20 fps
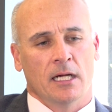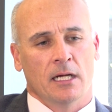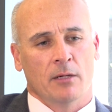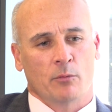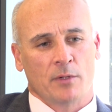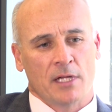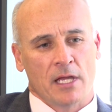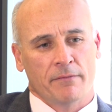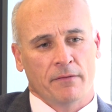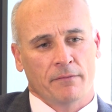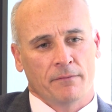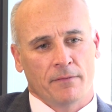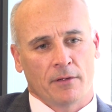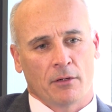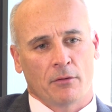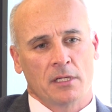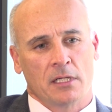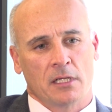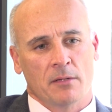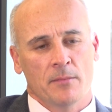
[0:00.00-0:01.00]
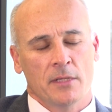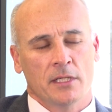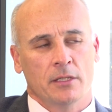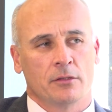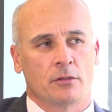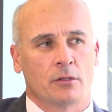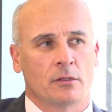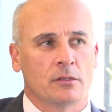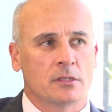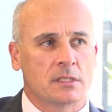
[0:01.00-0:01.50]
we have a very
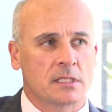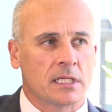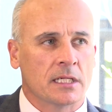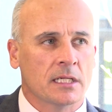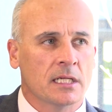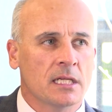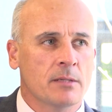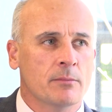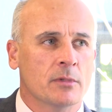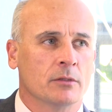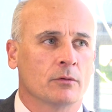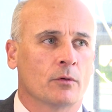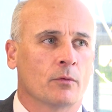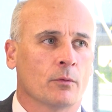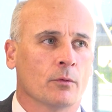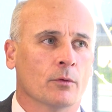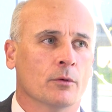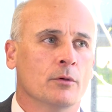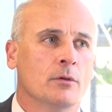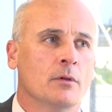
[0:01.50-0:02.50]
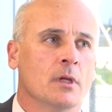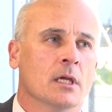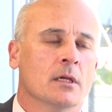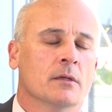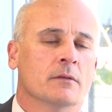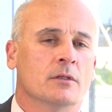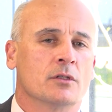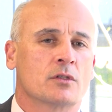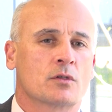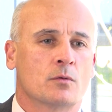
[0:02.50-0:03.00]
committed team and crew
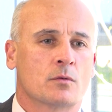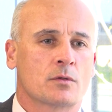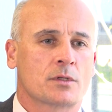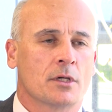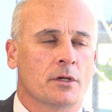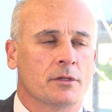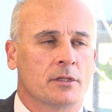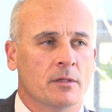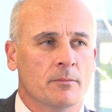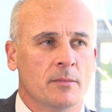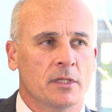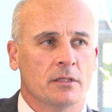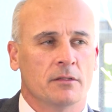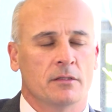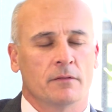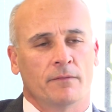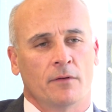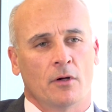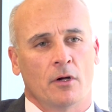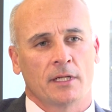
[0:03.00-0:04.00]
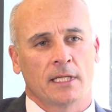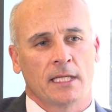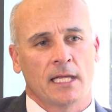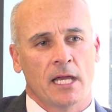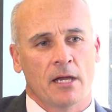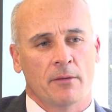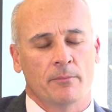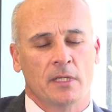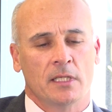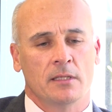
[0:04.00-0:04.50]
that's also committed to finding
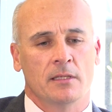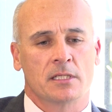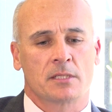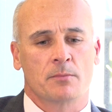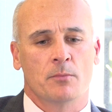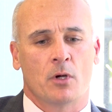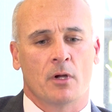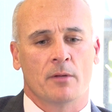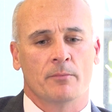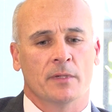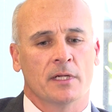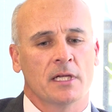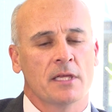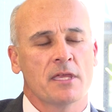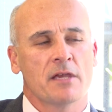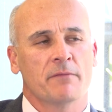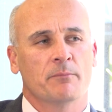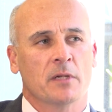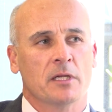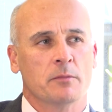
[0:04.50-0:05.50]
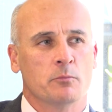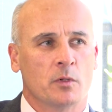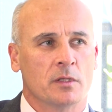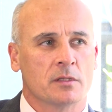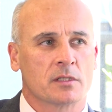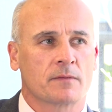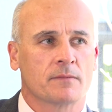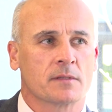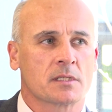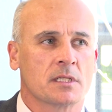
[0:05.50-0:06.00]
how big this might be, and they've been
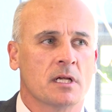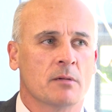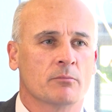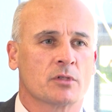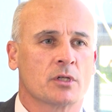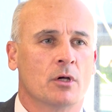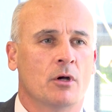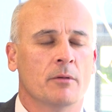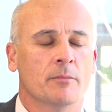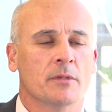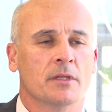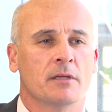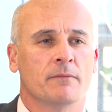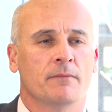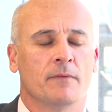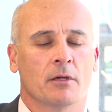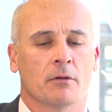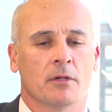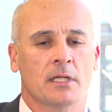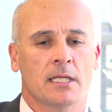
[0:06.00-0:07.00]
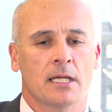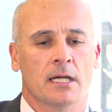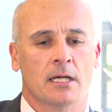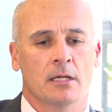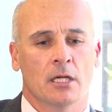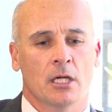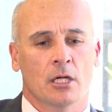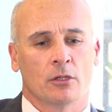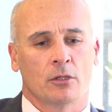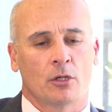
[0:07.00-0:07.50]
with us for some time, and they're very
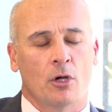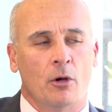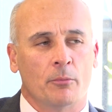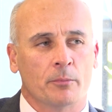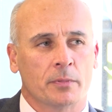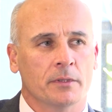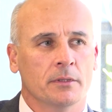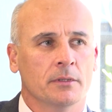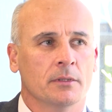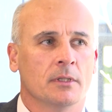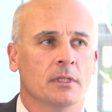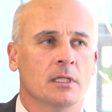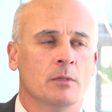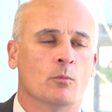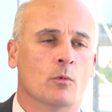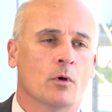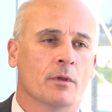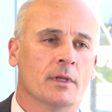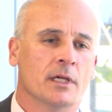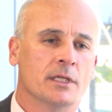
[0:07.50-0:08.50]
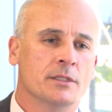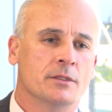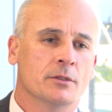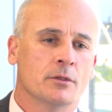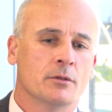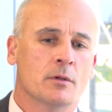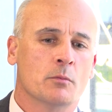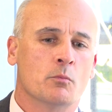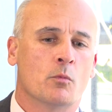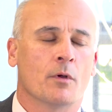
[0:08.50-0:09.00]
competent in what they
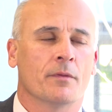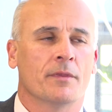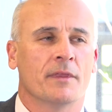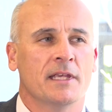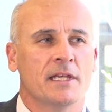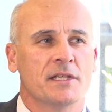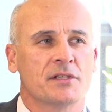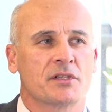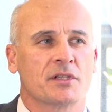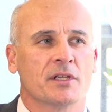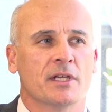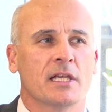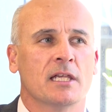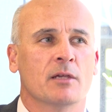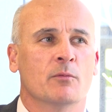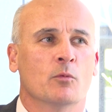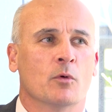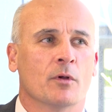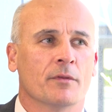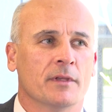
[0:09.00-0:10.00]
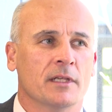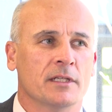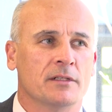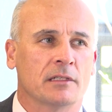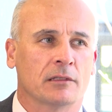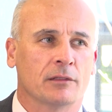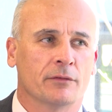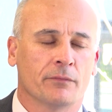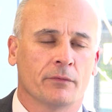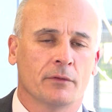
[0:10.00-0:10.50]
do and what they're seeing and what they're
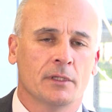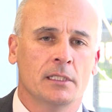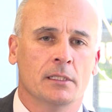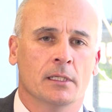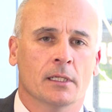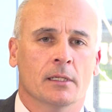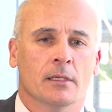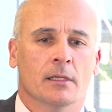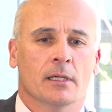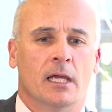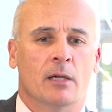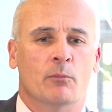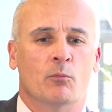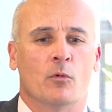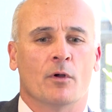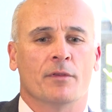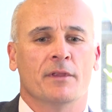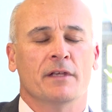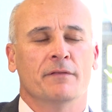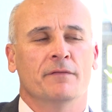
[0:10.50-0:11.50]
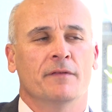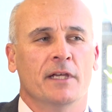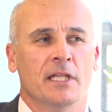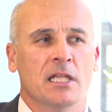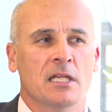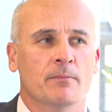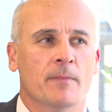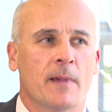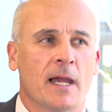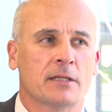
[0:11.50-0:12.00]
delivering and what they're
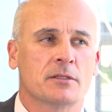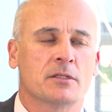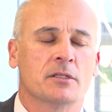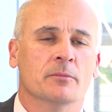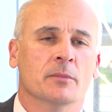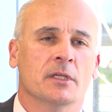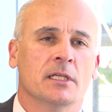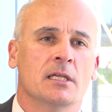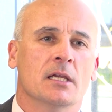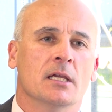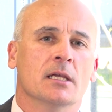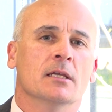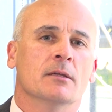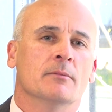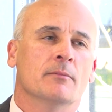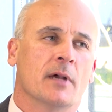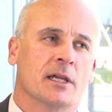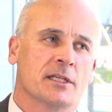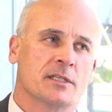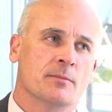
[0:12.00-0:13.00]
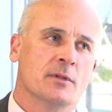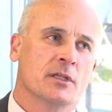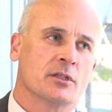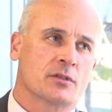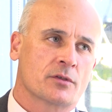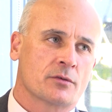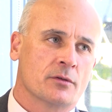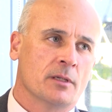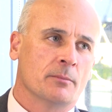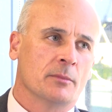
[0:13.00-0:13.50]
feeding back to me makes me
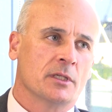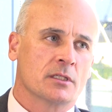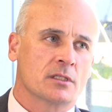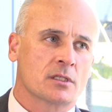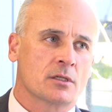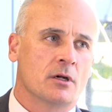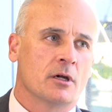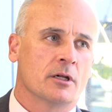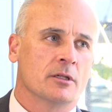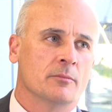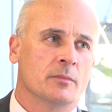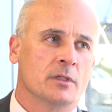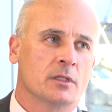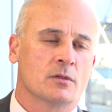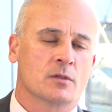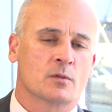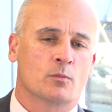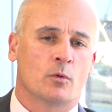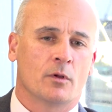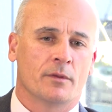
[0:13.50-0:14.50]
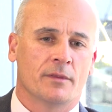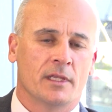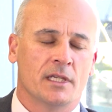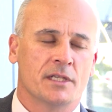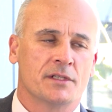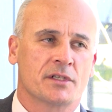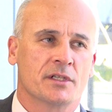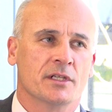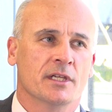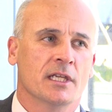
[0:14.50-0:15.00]
extremely excited, because what
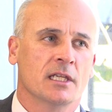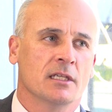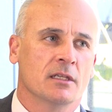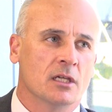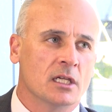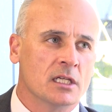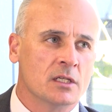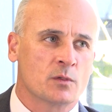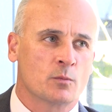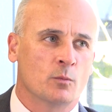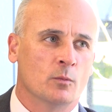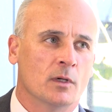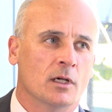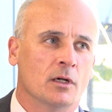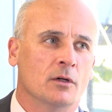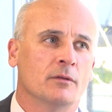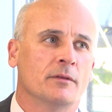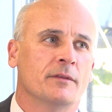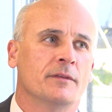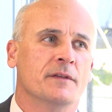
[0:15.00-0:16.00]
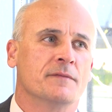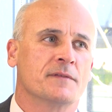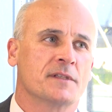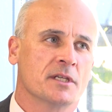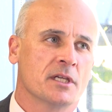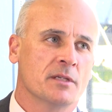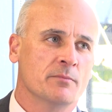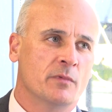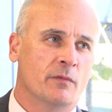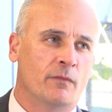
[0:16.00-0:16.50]
they're seeing as well, they've
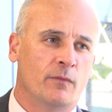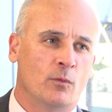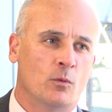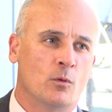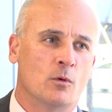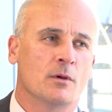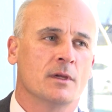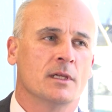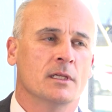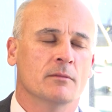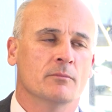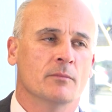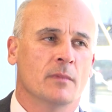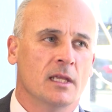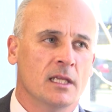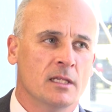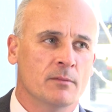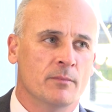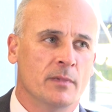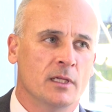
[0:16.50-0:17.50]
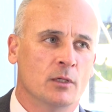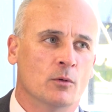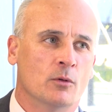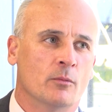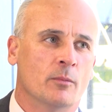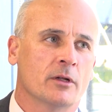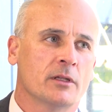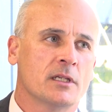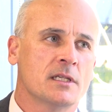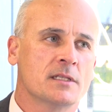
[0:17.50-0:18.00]
seen before in big
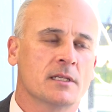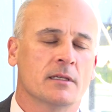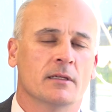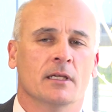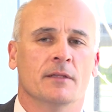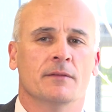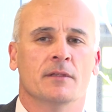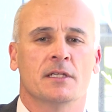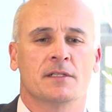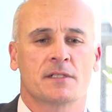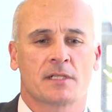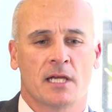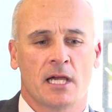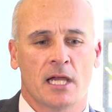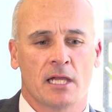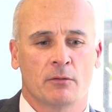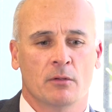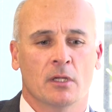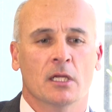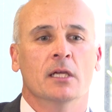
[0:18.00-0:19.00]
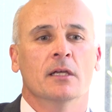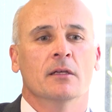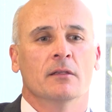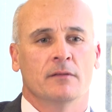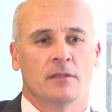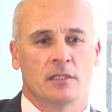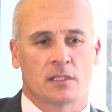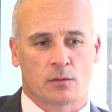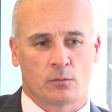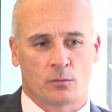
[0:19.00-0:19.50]
ore bodies, and they're saying
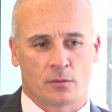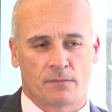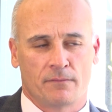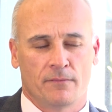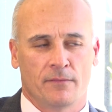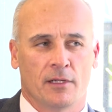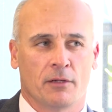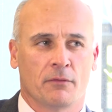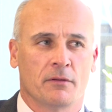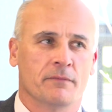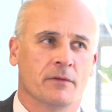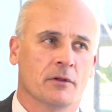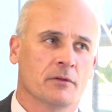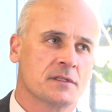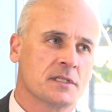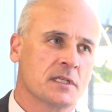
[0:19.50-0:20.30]
this looks very, very